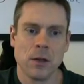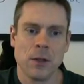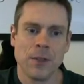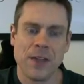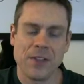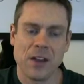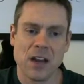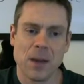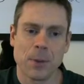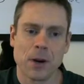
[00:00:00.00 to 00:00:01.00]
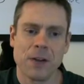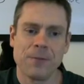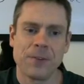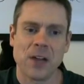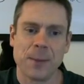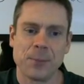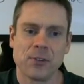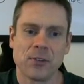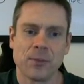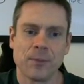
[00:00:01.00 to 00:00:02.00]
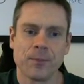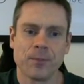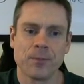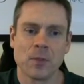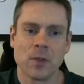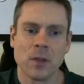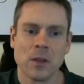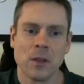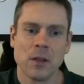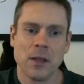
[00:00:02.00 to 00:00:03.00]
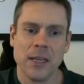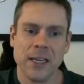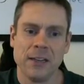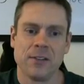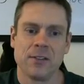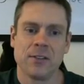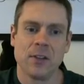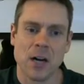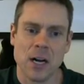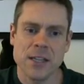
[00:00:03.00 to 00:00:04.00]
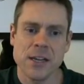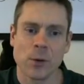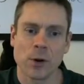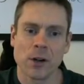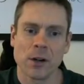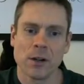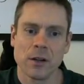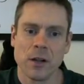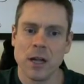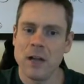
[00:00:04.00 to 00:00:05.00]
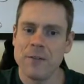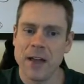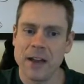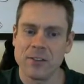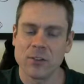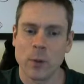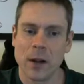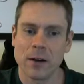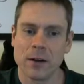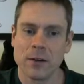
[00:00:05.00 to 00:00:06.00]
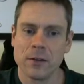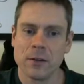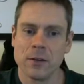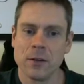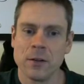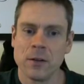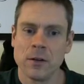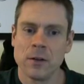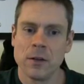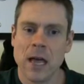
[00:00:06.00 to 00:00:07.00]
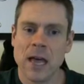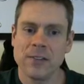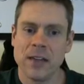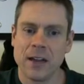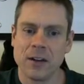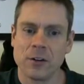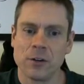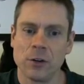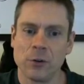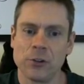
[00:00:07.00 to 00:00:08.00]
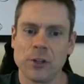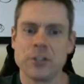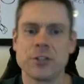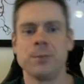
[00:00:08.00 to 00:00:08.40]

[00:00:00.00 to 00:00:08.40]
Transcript: that the number of flops is on the order of n squared as n grows large.